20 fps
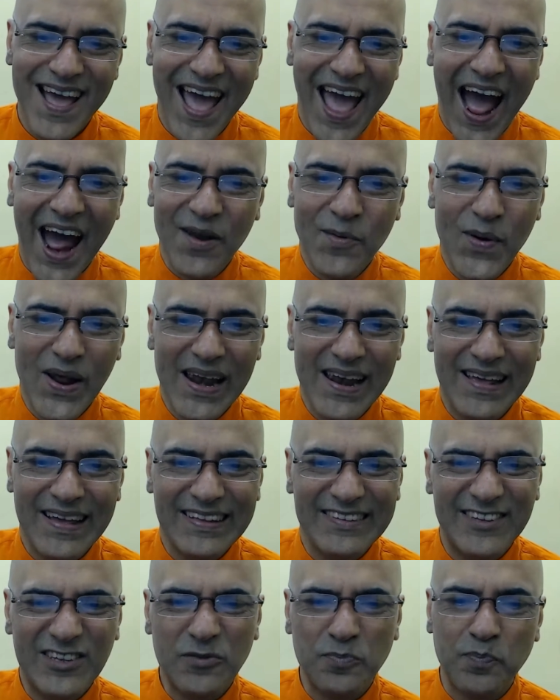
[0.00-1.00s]
and will
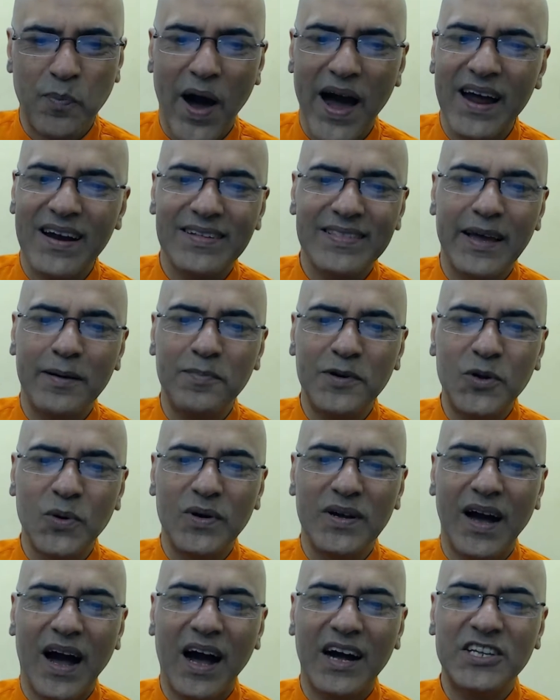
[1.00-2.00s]
inspire them
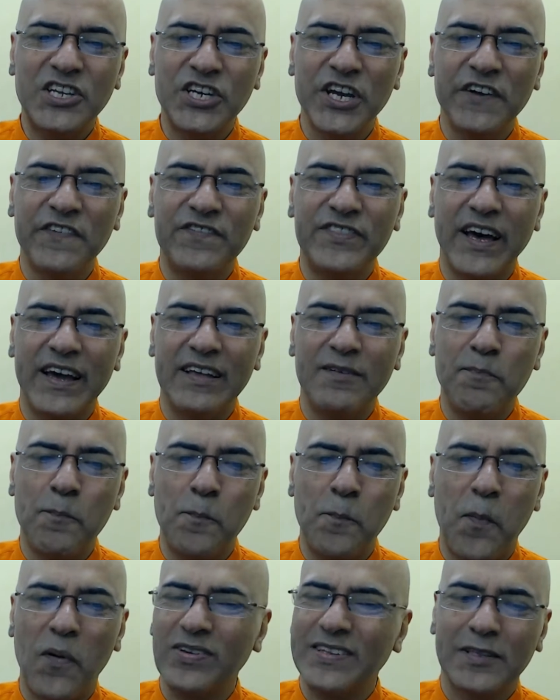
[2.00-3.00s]
to achieve the
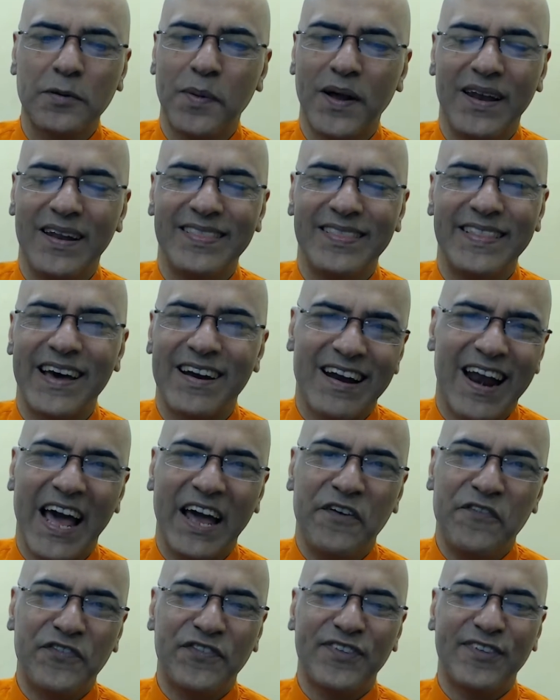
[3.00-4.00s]
impossible in their
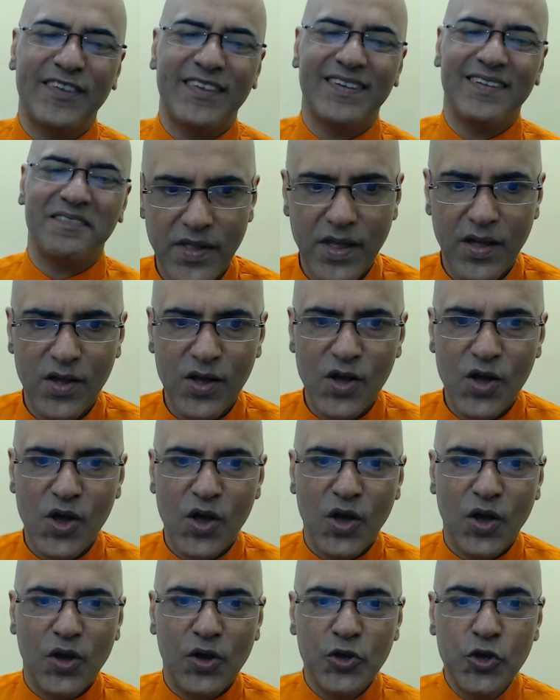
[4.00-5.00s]
lives.
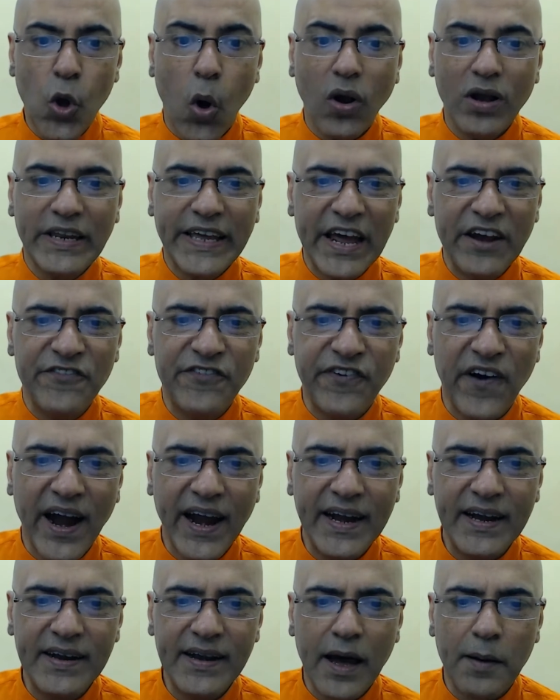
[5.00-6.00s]
Y'all can
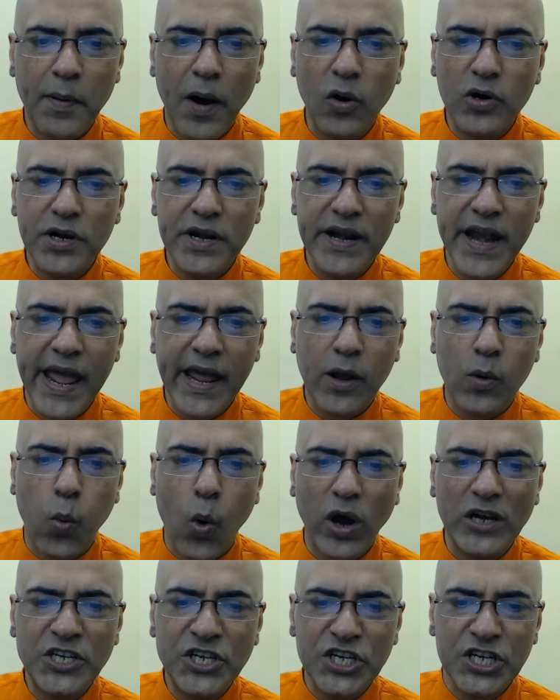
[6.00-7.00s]
find about Nick
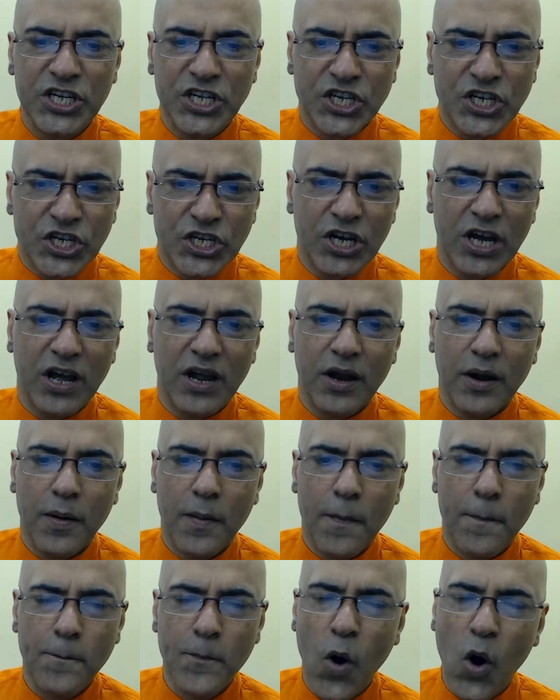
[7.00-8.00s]
Wojcich
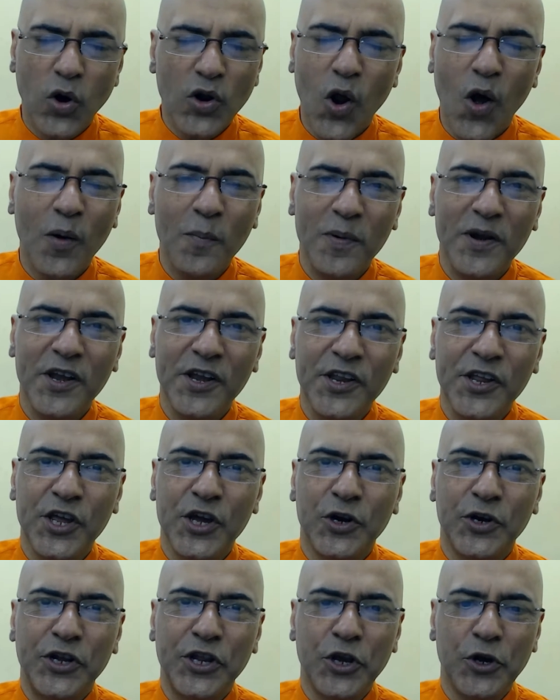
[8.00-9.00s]
more on
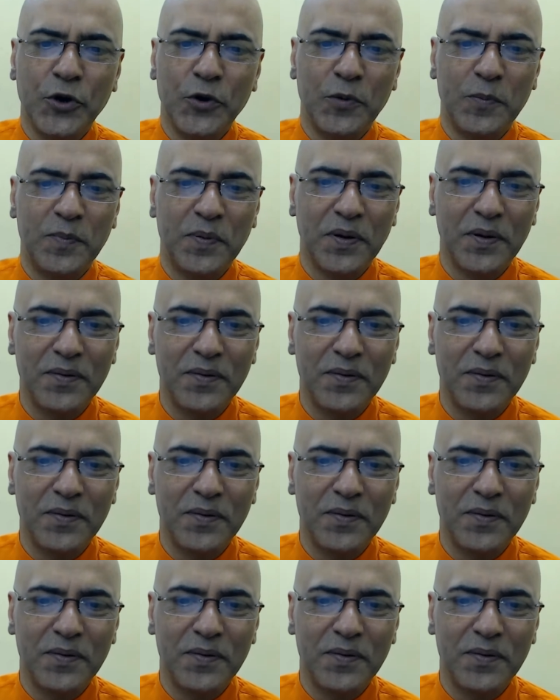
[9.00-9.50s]
YouTube.